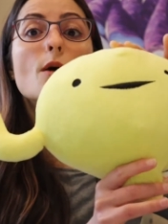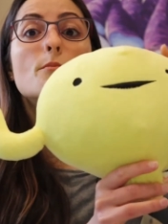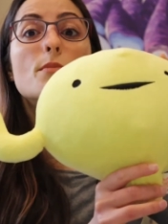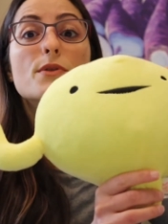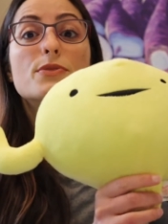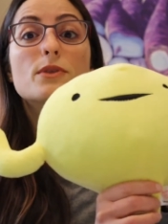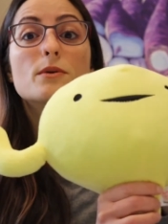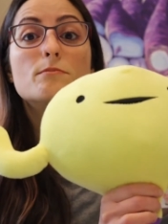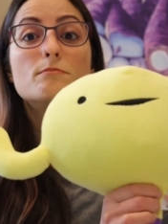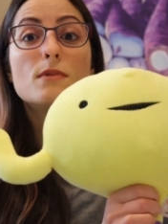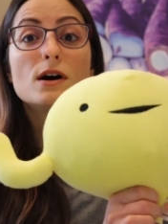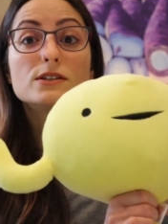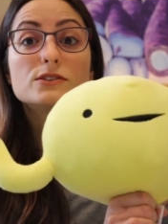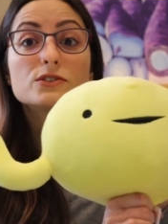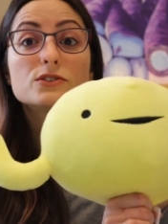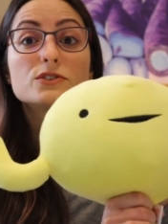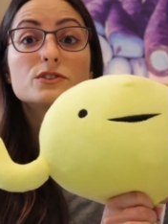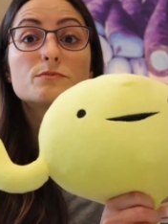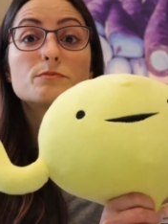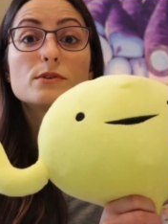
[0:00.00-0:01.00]
but the
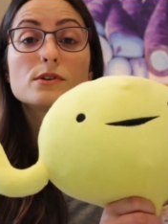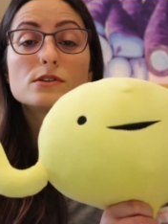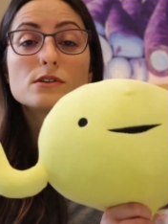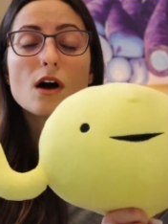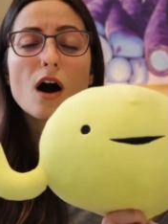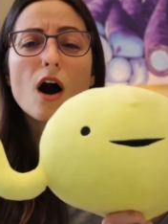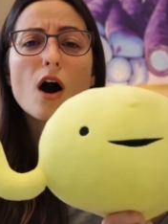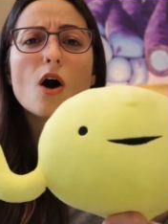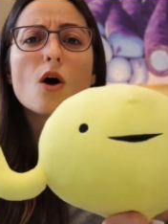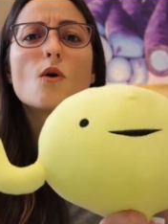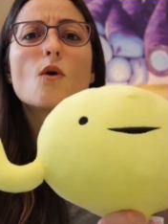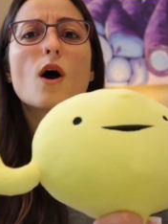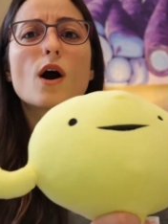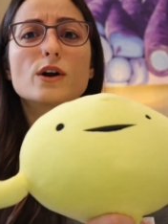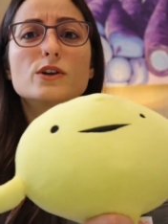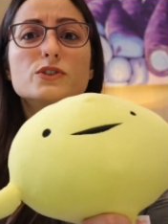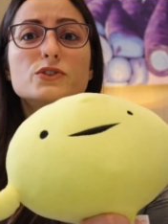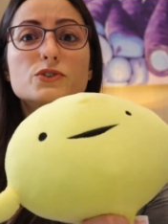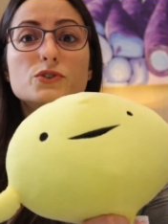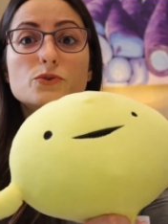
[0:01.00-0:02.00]
muscles below
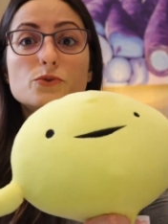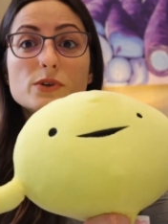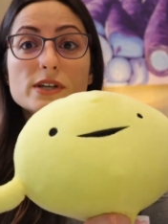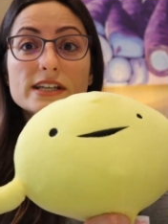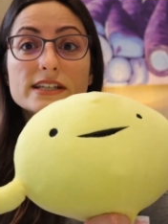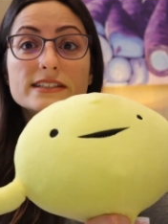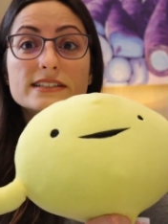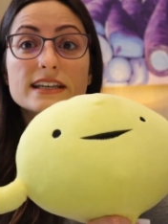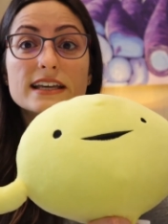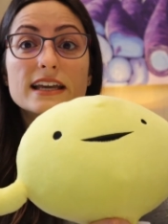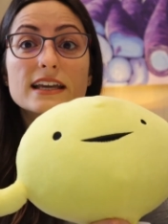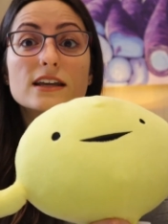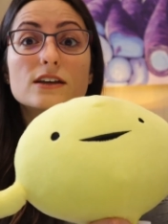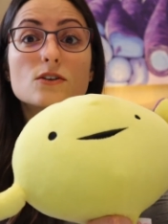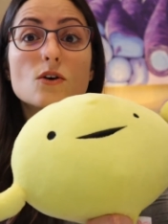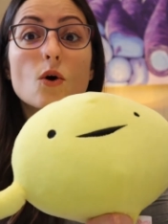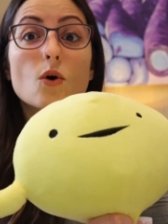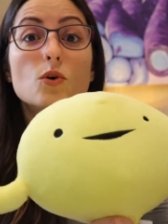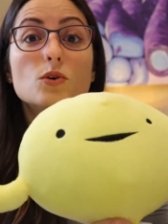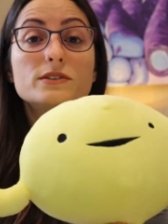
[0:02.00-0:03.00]
are squeezing
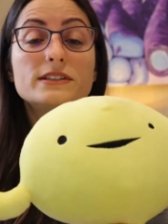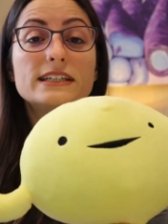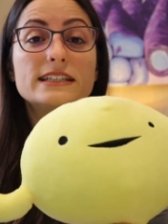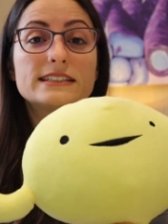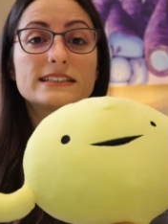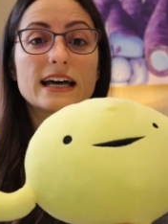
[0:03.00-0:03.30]
and holding